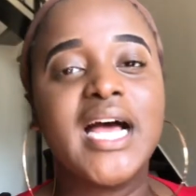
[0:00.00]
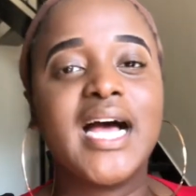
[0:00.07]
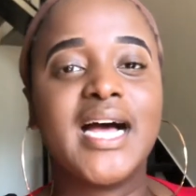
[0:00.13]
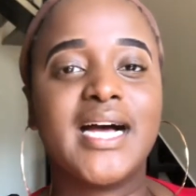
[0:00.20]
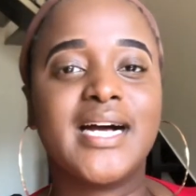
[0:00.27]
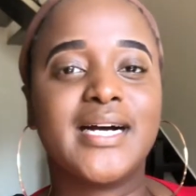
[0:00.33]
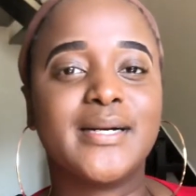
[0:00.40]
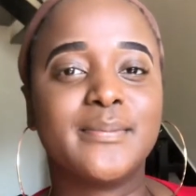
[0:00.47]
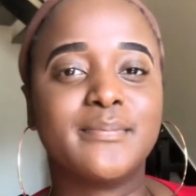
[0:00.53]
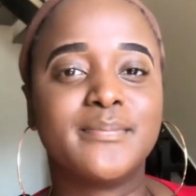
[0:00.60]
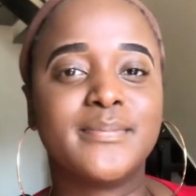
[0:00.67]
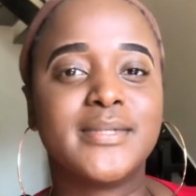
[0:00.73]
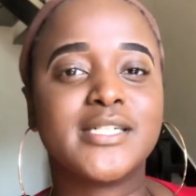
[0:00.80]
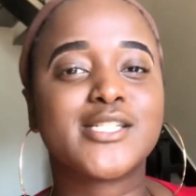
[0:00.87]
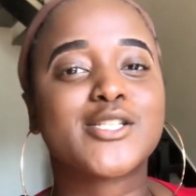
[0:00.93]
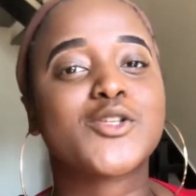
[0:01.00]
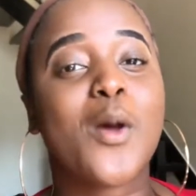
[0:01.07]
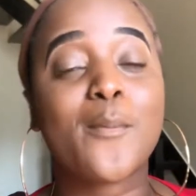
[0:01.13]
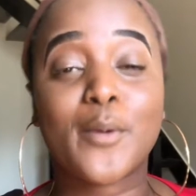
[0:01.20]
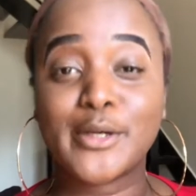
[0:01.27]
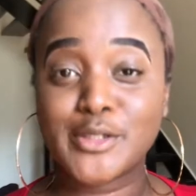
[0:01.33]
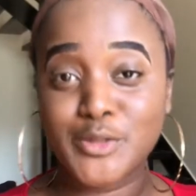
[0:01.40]
So
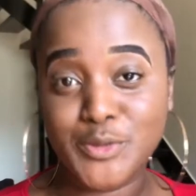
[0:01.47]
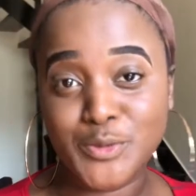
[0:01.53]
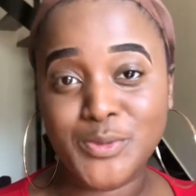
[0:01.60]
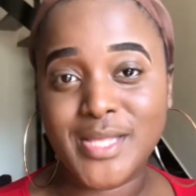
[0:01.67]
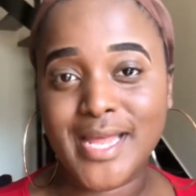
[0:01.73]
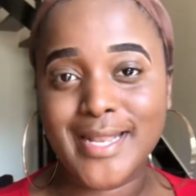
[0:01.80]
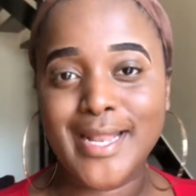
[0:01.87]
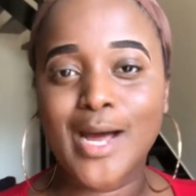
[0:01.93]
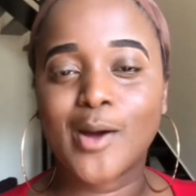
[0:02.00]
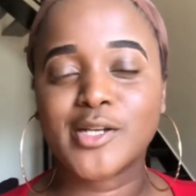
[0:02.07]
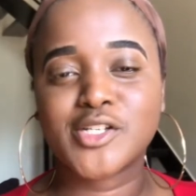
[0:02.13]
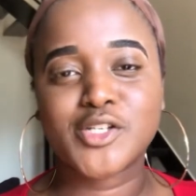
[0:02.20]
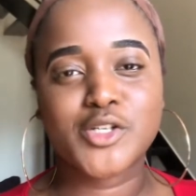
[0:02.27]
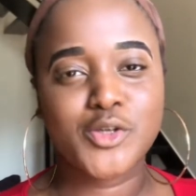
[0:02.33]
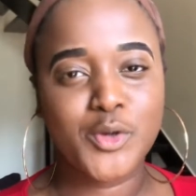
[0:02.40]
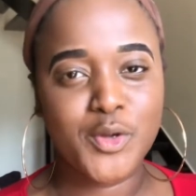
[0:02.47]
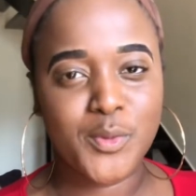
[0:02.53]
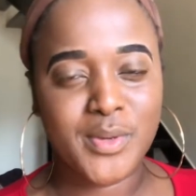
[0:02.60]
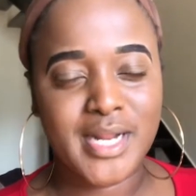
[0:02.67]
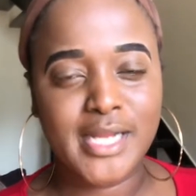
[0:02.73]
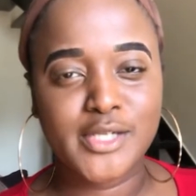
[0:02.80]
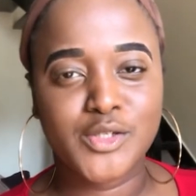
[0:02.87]
I'm going to do that now and just show you
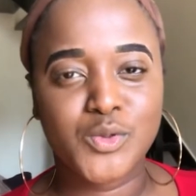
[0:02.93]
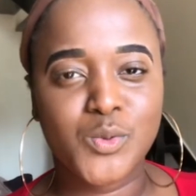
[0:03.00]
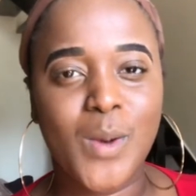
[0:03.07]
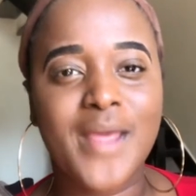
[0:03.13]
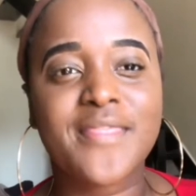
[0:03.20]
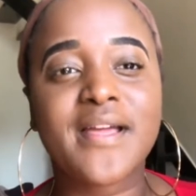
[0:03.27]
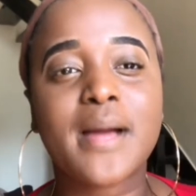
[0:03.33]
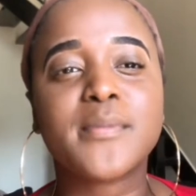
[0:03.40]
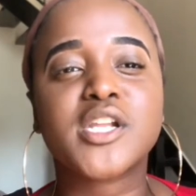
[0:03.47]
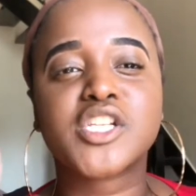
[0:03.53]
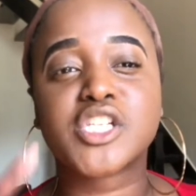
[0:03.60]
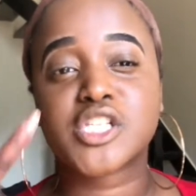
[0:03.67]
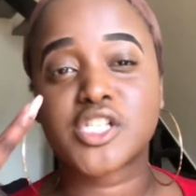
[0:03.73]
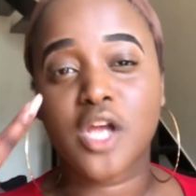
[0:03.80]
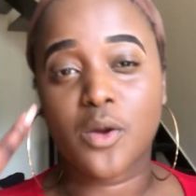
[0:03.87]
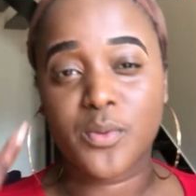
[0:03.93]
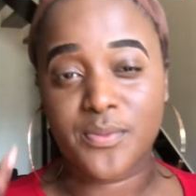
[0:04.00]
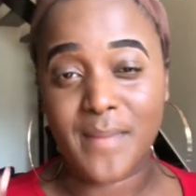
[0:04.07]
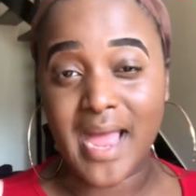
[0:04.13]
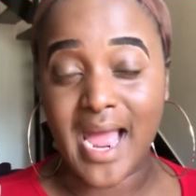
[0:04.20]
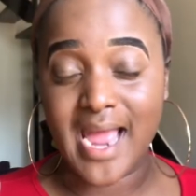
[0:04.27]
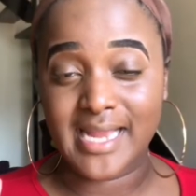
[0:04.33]
what I do. I think I'm gonna just start with
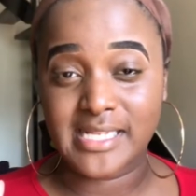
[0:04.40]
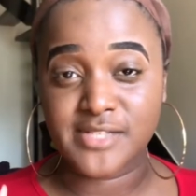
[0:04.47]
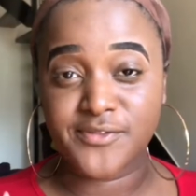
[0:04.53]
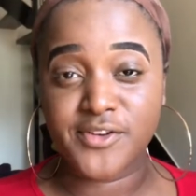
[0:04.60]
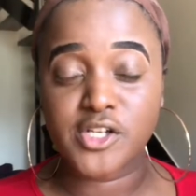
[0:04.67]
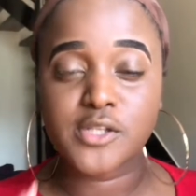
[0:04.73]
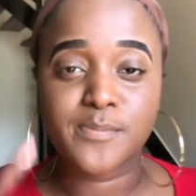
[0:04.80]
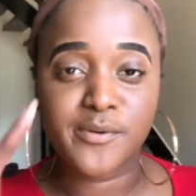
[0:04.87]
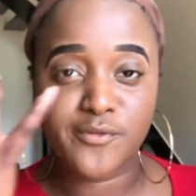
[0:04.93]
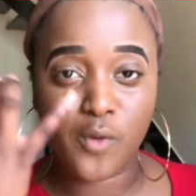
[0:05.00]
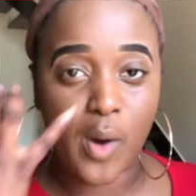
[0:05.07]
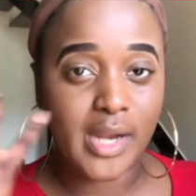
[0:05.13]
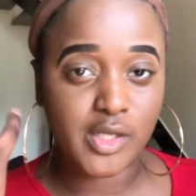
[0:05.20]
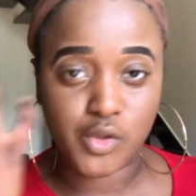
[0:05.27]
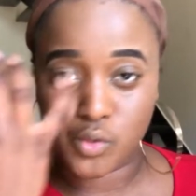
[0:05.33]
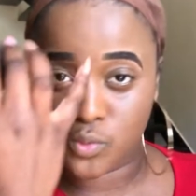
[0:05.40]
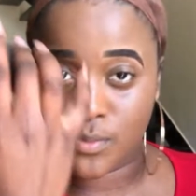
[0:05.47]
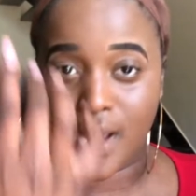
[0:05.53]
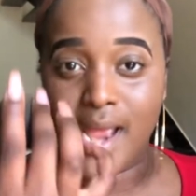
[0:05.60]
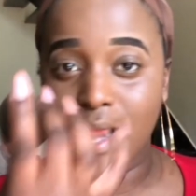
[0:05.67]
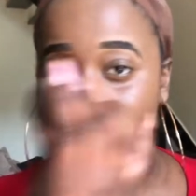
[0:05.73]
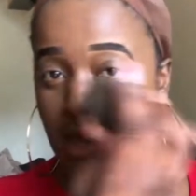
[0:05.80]
my eyes first before I do
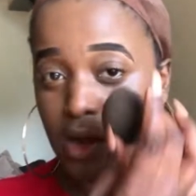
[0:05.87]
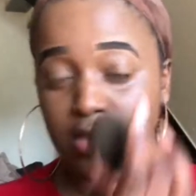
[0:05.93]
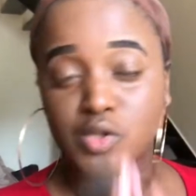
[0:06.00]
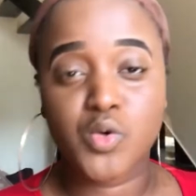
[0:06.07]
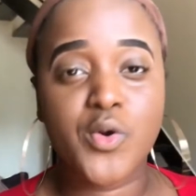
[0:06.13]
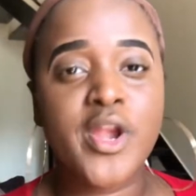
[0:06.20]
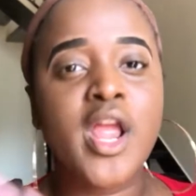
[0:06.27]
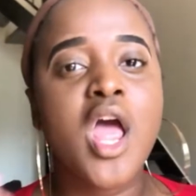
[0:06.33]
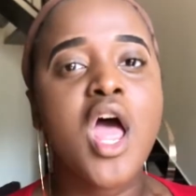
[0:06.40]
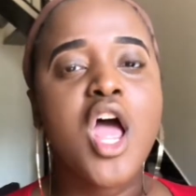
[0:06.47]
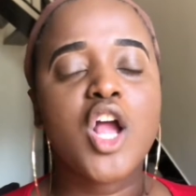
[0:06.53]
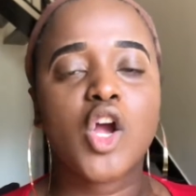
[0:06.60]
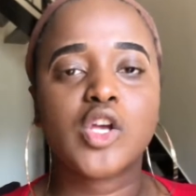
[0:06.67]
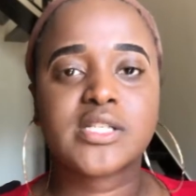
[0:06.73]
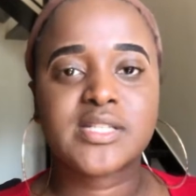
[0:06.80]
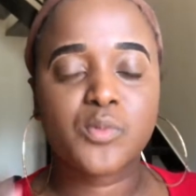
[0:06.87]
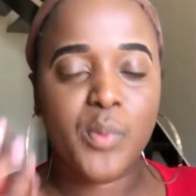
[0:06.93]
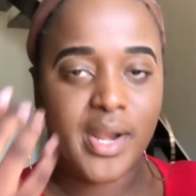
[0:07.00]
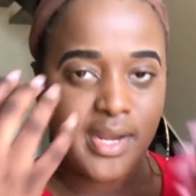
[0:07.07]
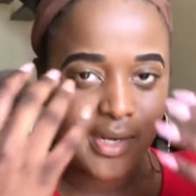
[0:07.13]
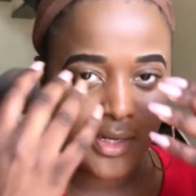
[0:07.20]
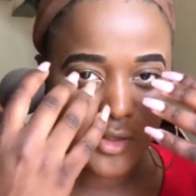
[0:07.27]
my contouring, because
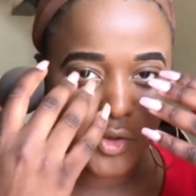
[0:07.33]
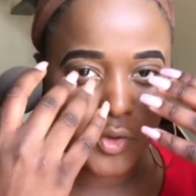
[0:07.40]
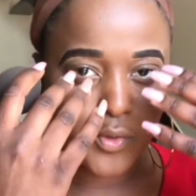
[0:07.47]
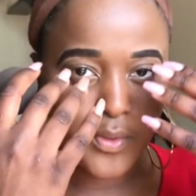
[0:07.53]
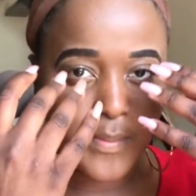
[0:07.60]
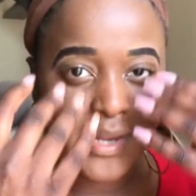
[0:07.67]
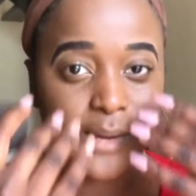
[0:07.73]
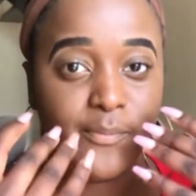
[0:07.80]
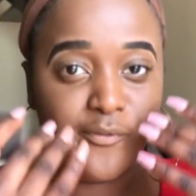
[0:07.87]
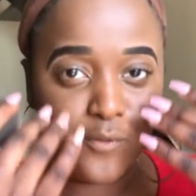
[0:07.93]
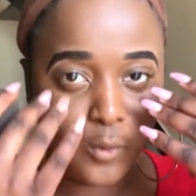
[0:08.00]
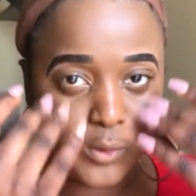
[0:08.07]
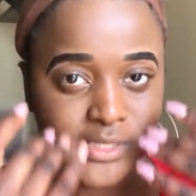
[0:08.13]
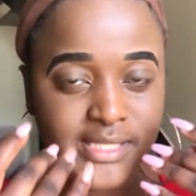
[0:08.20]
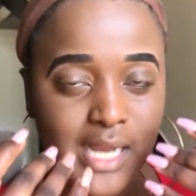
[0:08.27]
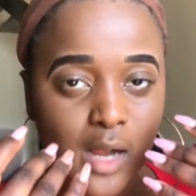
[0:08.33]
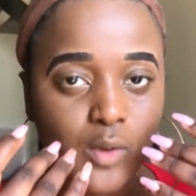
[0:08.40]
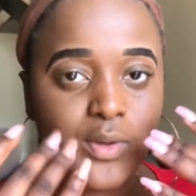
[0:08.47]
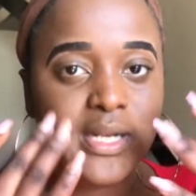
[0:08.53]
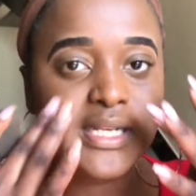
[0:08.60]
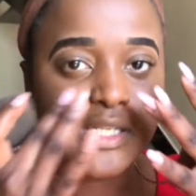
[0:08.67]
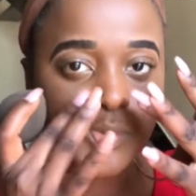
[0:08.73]
when the makeup falls
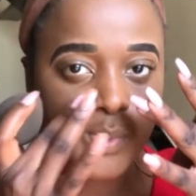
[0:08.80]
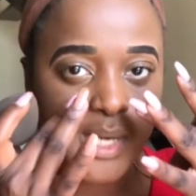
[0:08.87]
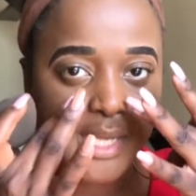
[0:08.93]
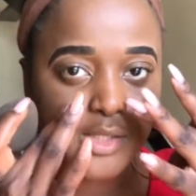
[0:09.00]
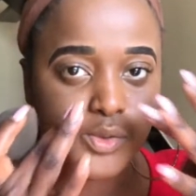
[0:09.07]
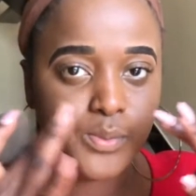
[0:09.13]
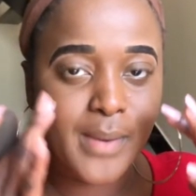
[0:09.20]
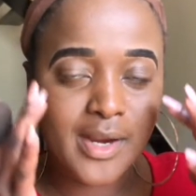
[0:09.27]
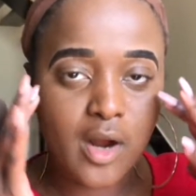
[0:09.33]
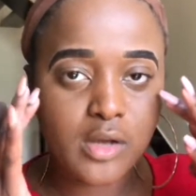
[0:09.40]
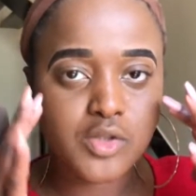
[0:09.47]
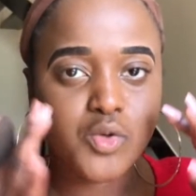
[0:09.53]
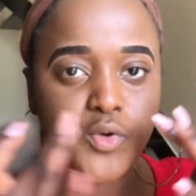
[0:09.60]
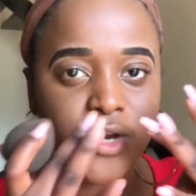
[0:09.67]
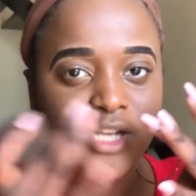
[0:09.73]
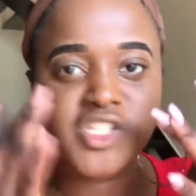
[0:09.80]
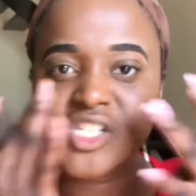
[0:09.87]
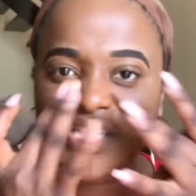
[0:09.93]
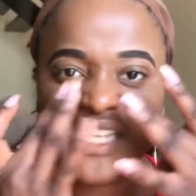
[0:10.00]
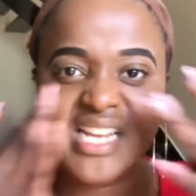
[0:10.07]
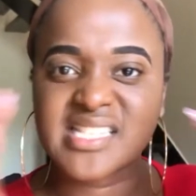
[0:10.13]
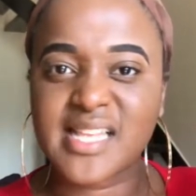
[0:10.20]
down, at least when I do my contouring, it
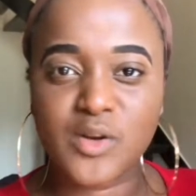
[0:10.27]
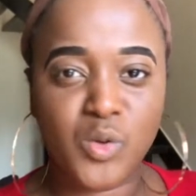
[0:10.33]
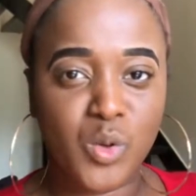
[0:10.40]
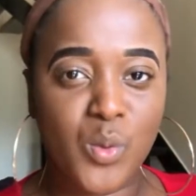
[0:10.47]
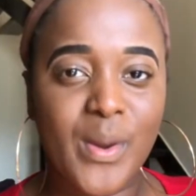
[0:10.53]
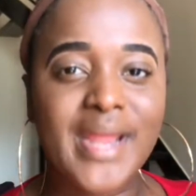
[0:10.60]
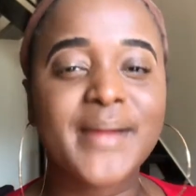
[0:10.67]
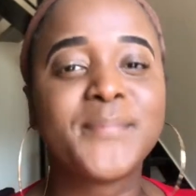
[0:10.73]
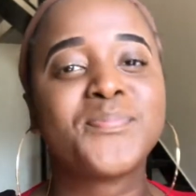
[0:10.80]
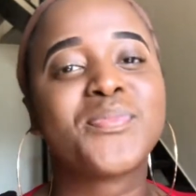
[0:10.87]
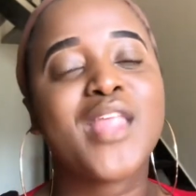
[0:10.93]
just takes that all away.